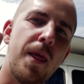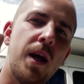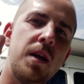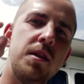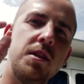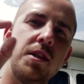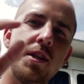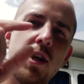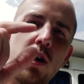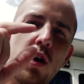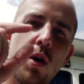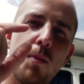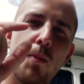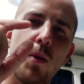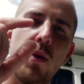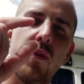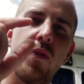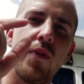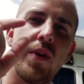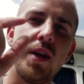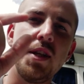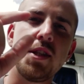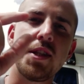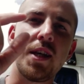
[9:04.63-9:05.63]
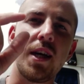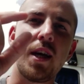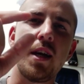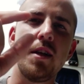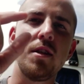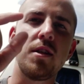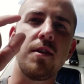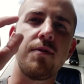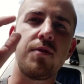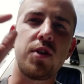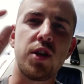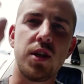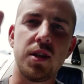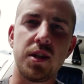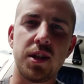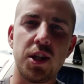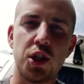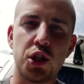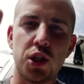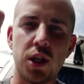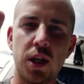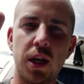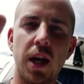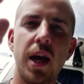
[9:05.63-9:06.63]
and 0.3 seconds of
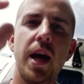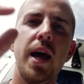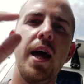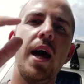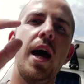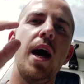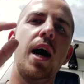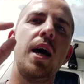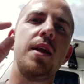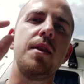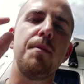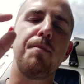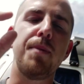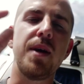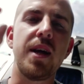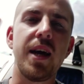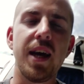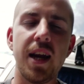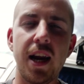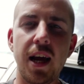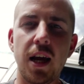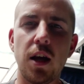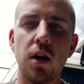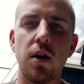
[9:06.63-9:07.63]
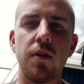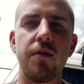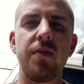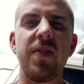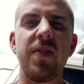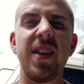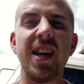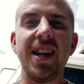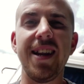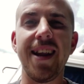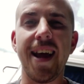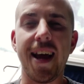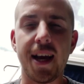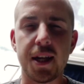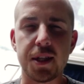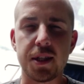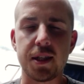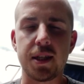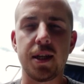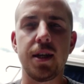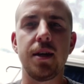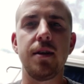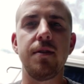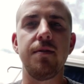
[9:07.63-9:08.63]
transition at the beginning of the
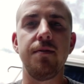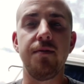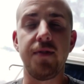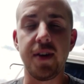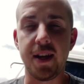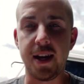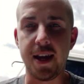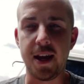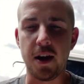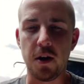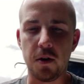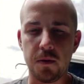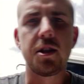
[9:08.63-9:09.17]
next video.